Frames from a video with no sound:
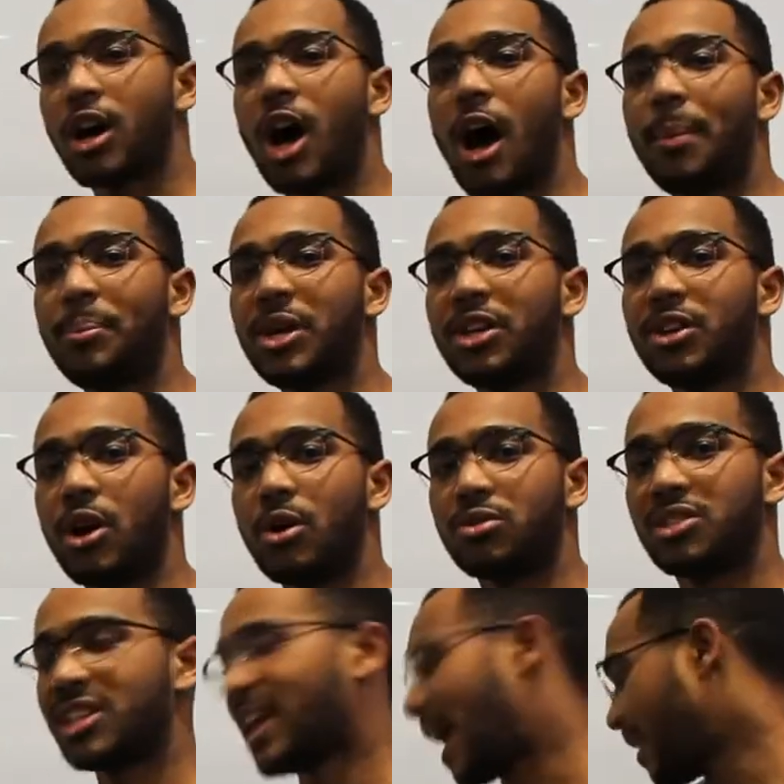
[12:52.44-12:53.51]
copy
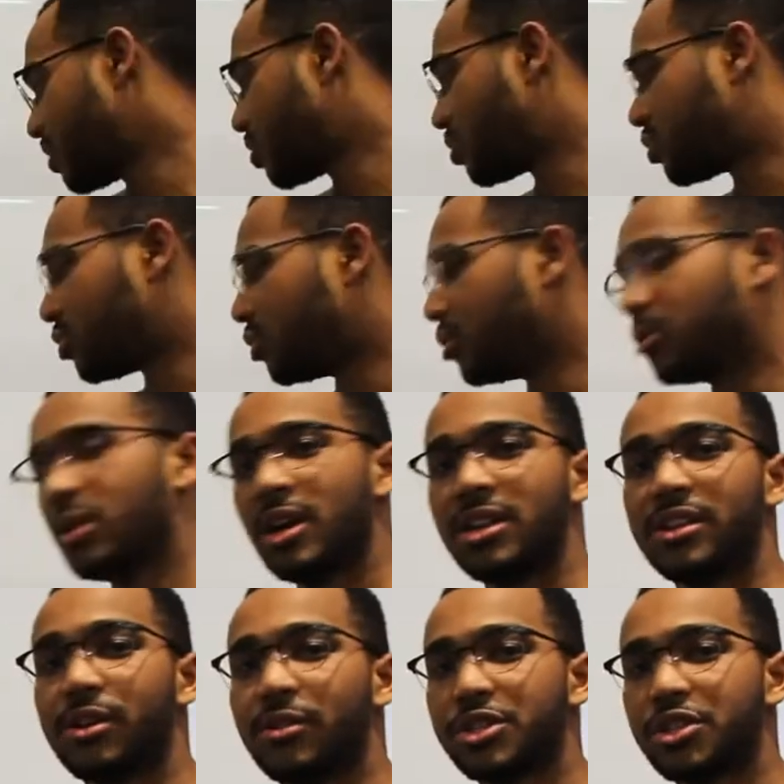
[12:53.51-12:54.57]
nodes next to
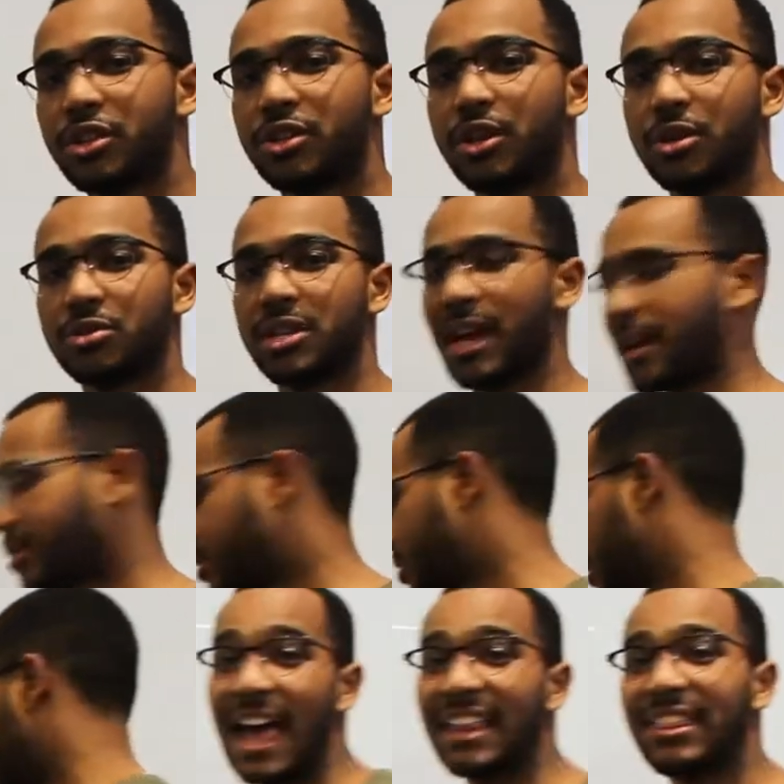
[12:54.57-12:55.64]
the original nodes
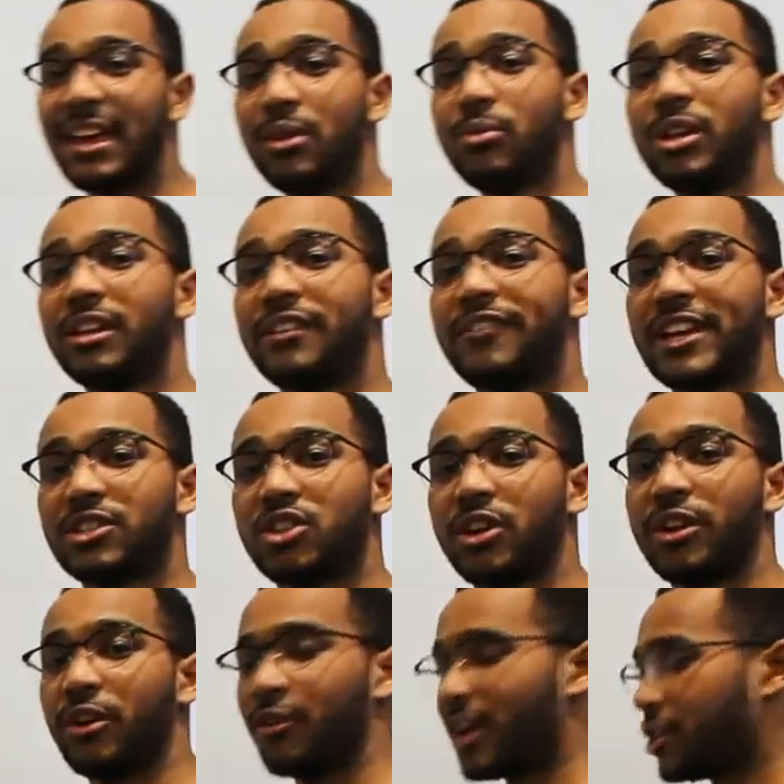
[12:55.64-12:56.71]
next. And then we'll advance
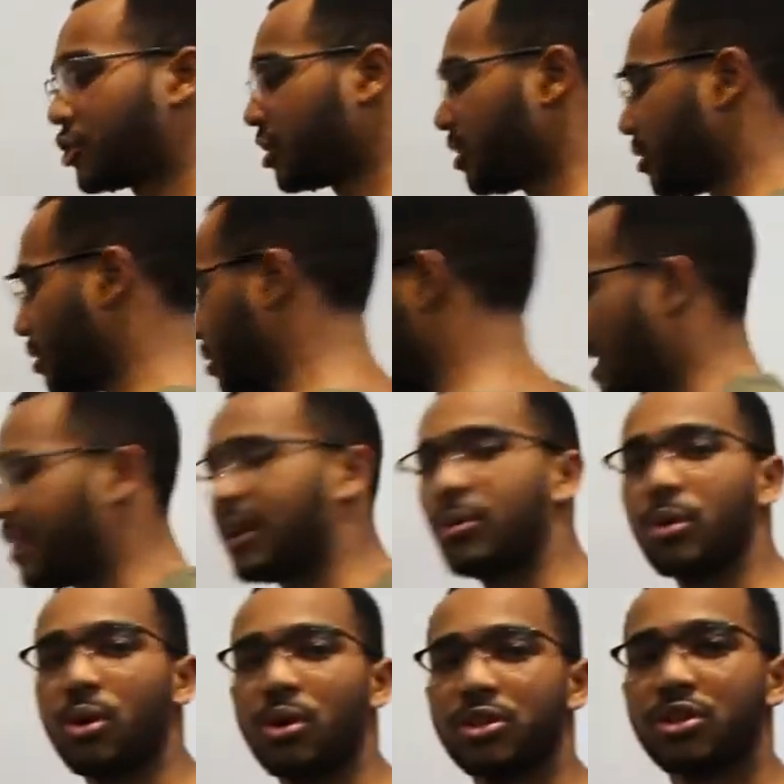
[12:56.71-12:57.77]
our iteration, and then
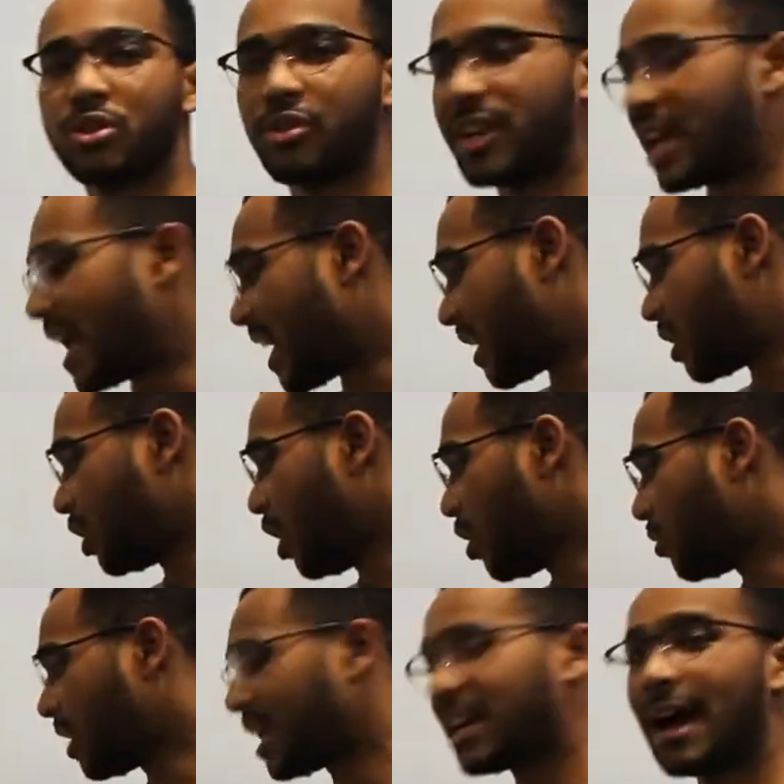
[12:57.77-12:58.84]
we're going to create a
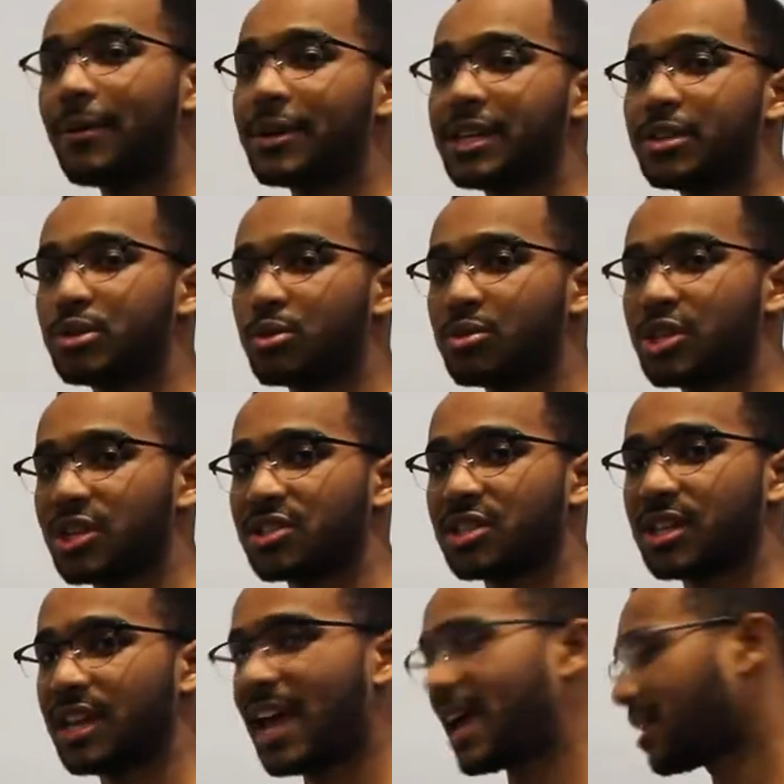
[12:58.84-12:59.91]
clone, and now we need to adjust
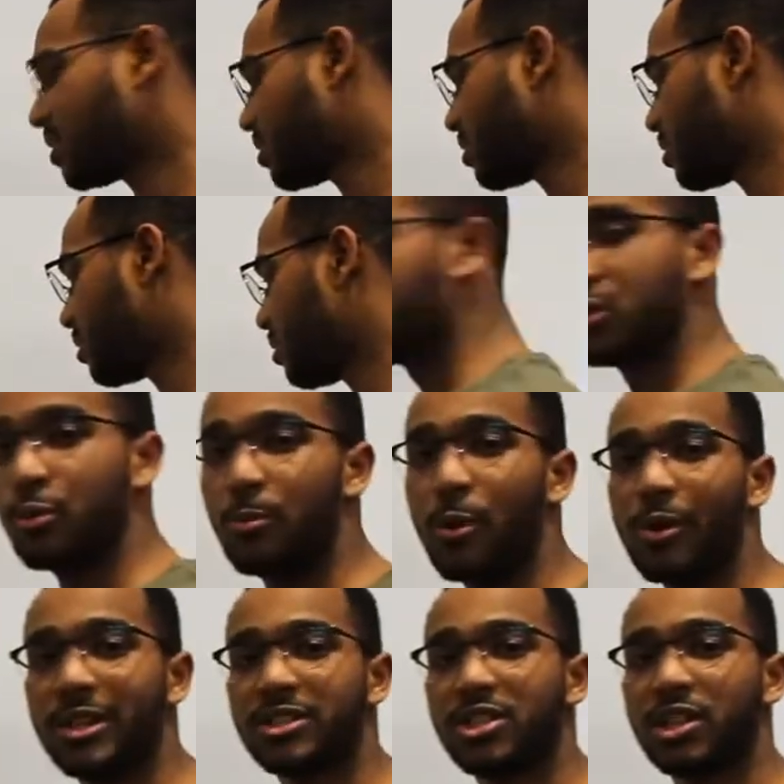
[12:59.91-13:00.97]
the next to
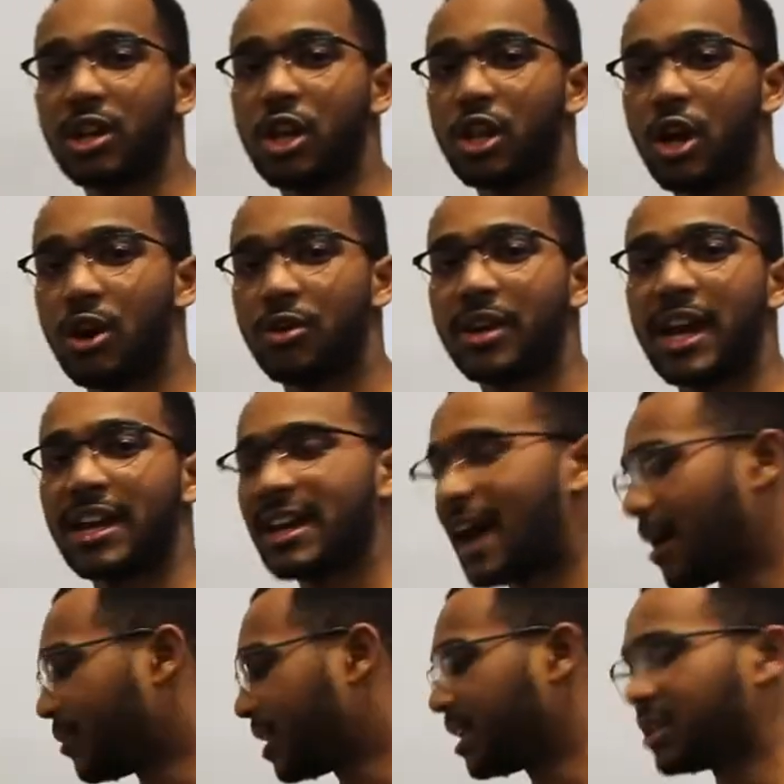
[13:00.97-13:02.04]
point to the clone, and
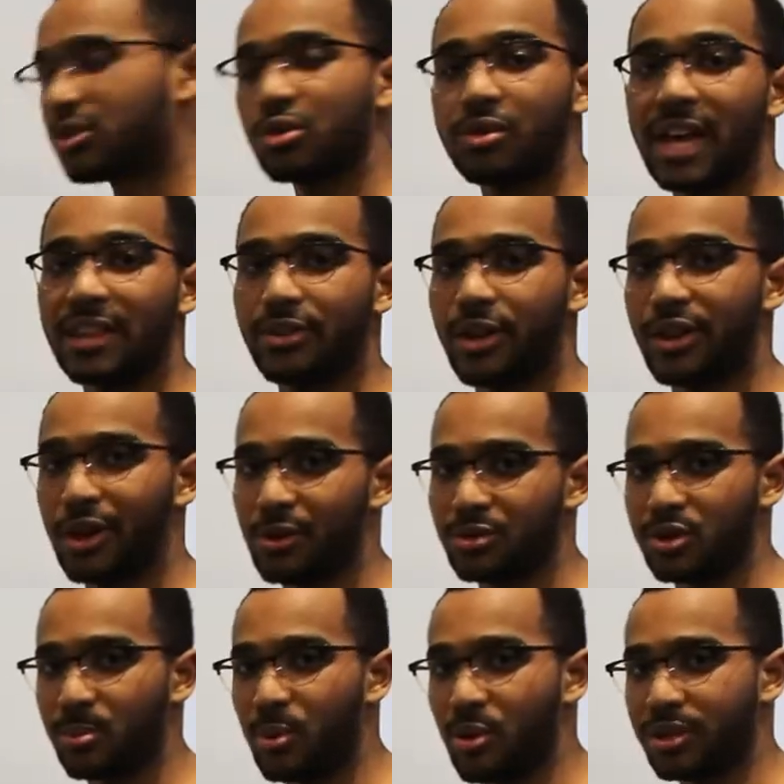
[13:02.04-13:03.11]
now we need to get the clone
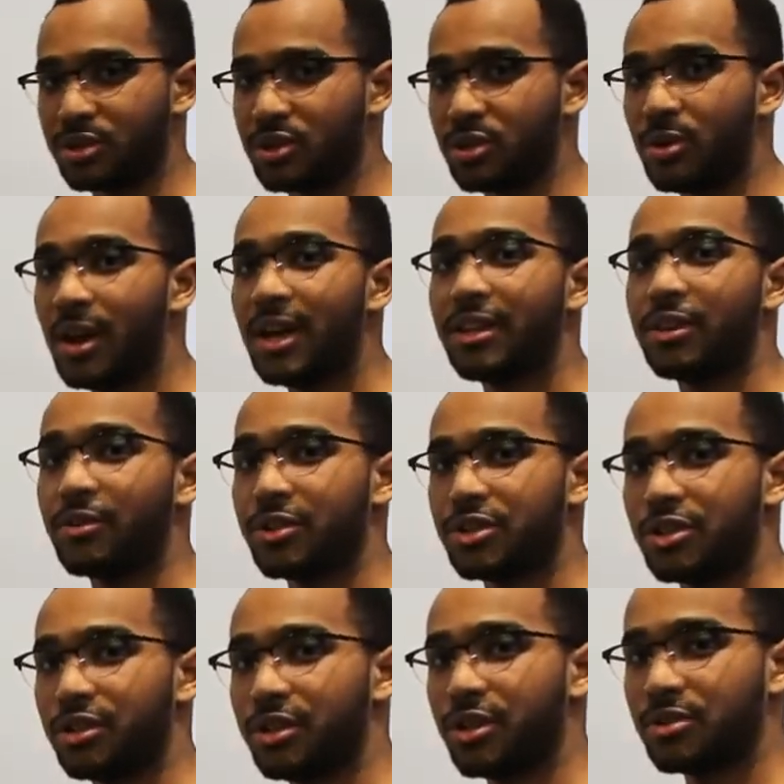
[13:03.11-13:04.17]
to point to the
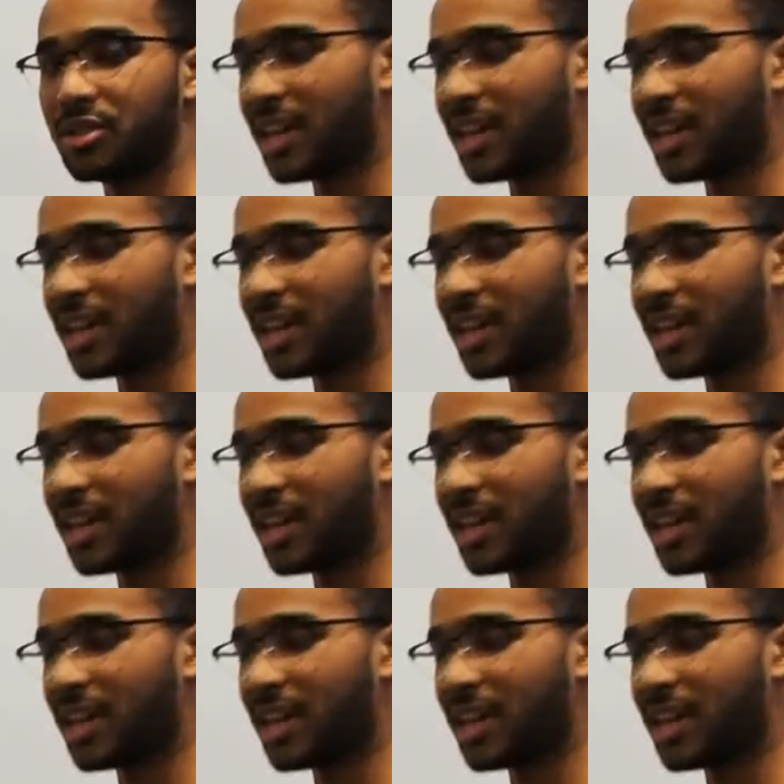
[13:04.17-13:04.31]
original nodes